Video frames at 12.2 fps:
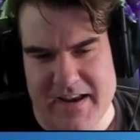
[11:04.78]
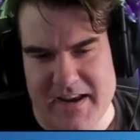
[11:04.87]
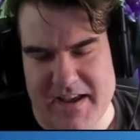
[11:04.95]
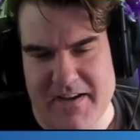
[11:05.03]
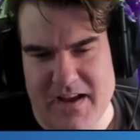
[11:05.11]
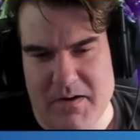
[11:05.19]

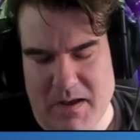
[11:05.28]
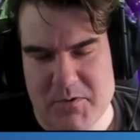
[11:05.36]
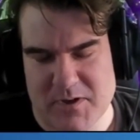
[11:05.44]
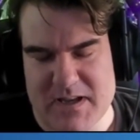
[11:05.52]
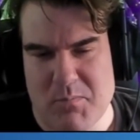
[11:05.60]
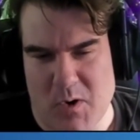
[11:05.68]
yeah, that, that was
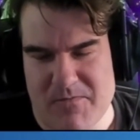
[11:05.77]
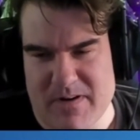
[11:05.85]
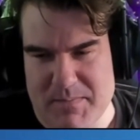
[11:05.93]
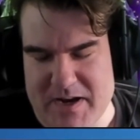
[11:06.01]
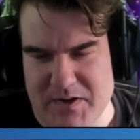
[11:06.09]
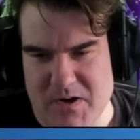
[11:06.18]
really important for
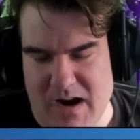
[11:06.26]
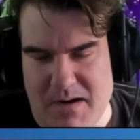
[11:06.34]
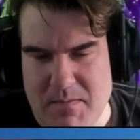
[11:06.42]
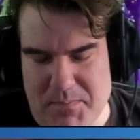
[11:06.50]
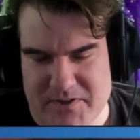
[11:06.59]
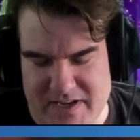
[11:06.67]
me too. I
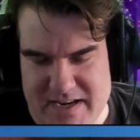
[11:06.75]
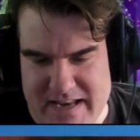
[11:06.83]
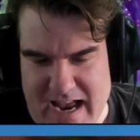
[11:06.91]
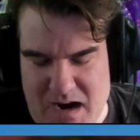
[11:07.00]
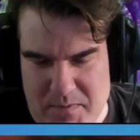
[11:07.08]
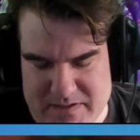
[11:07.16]
remember sitting
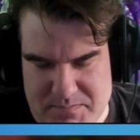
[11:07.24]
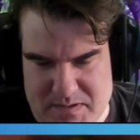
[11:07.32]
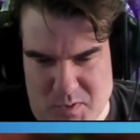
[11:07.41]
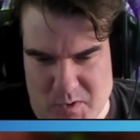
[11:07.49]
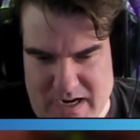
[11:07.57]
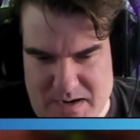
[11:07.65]
down with some of the
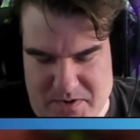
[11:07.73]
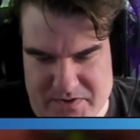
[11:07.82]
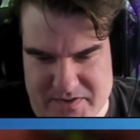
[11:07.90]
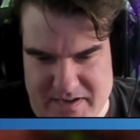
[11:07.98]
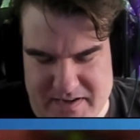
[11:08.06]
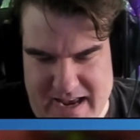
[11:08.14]

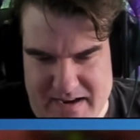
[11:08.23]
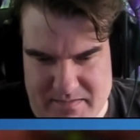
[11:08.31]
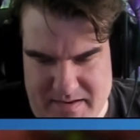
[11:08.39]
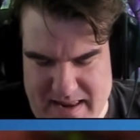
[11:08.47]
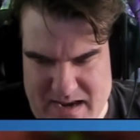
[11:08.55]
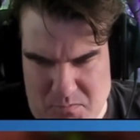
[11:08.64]
programmers and, and
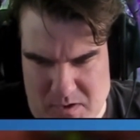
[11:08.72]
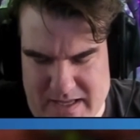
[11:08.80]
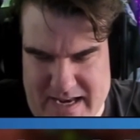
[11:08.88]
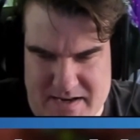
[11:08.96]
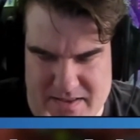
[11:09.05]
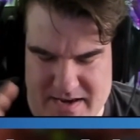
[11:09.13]
getting
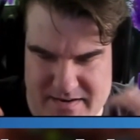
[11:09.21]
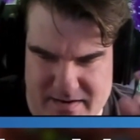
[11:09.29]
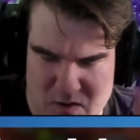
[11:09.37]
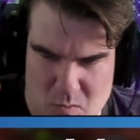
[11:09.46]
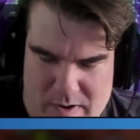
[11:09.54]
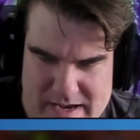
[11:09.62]
really into the,
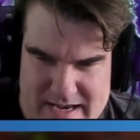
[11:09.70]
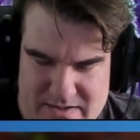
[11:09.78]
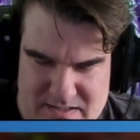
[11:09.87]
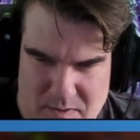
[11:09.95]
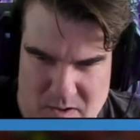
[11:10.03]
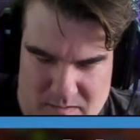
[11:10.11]
the
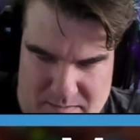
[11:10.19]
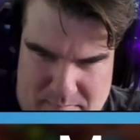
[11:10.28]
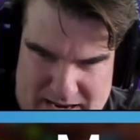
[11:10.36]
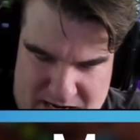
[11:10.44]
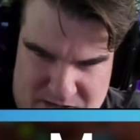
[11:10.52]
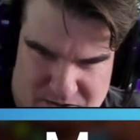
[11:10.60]
weeds about like,
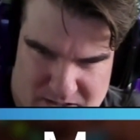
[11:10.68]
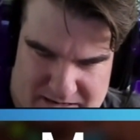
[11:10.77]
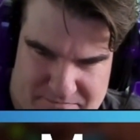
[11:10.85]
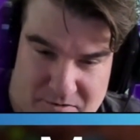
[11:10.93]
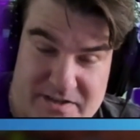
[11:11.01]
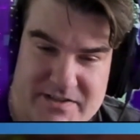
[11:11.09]
making sure
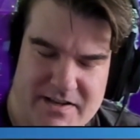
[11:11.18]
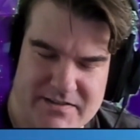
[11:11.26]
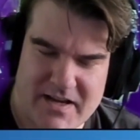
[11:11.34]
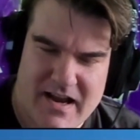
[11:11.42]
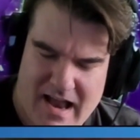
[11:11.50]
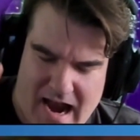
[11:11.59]
that, for
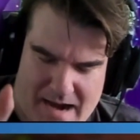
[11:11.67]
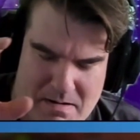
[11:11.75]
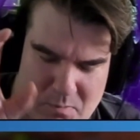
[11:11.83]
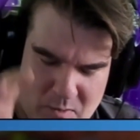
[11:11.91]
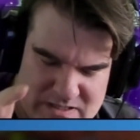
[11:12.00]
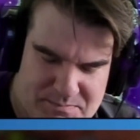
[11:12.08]
instance, I
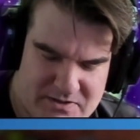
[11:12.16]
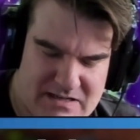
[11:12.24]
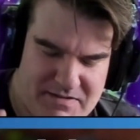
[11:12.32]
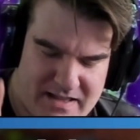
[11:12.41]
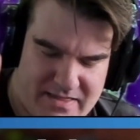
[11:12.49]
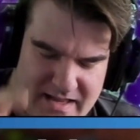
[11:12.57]
remember one
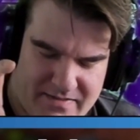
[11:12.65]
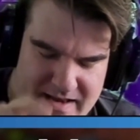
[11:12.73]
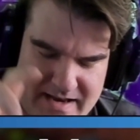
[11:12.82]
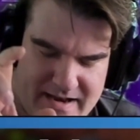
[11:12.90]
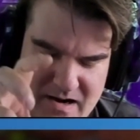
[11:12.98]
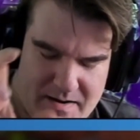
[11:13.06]
specific thing.
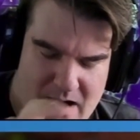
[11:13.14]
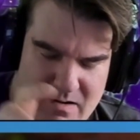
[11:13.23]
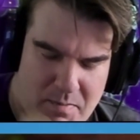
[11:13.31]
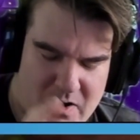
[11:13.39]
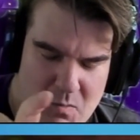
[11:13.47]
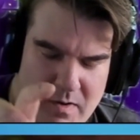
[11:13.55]
In Harry
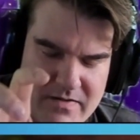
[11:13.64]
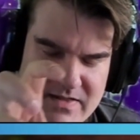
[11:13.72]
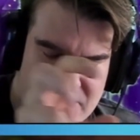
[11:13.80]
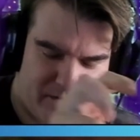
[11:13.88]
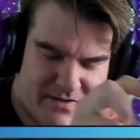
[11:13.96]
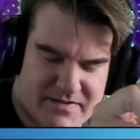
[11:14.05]
Potter one,
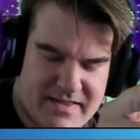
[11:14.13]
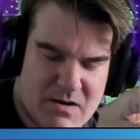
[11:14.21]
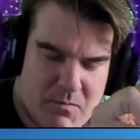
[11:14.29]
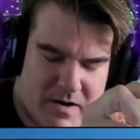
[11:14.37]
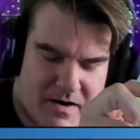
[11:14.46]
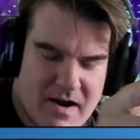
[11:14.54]
there was a thing
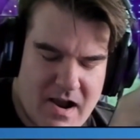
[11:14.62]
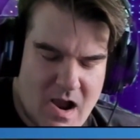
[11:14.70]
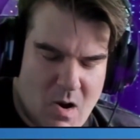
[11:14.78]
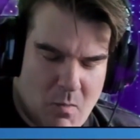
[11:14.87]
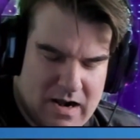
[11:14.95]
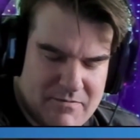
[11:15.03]
where
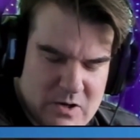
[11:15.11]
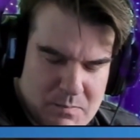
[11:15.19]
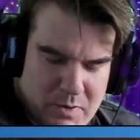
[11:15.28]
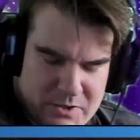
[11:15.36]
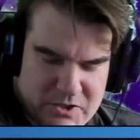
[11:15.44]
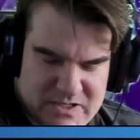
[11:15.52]
whenever you
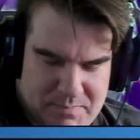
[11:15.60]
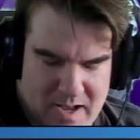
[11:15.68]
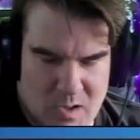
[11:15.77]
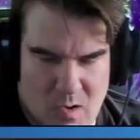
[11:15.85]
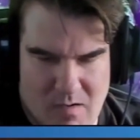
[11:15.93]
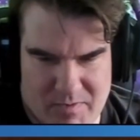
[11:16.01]
put your
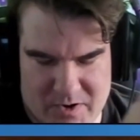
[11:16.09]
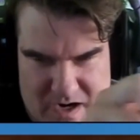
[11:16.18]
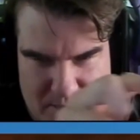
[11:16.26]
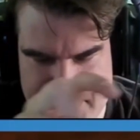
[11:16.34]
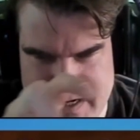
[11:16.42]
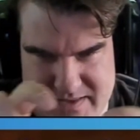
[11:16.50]
spell over an
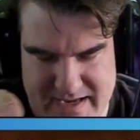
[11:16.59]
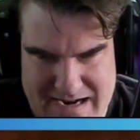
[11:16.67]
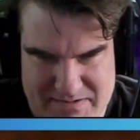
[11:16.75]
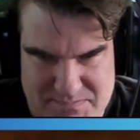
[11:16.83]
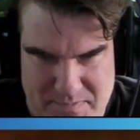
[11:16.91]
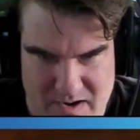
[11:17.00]
object that could have
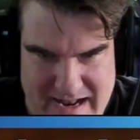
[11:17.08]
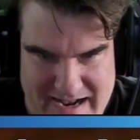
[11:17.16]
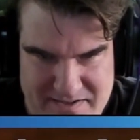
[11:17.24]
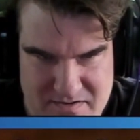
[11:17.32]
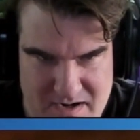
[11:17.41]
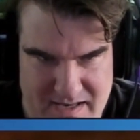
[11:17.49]
a spell
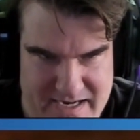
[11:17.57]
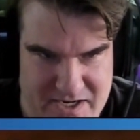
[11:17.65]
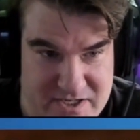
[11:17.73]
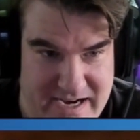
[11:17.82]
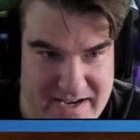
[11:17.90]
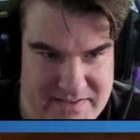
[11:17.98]
cast on it, like a
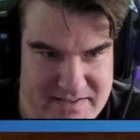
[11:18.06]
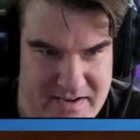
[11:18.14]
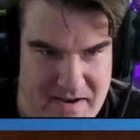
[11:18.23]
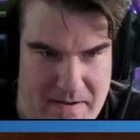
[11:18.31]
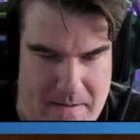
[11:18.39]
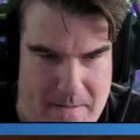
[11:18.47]
chest,
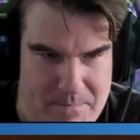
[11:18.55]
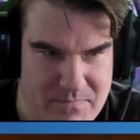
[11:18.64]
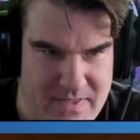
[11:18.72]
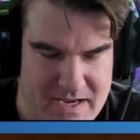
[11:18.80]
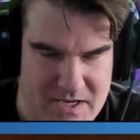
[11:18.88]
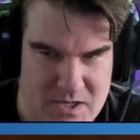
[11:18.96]
that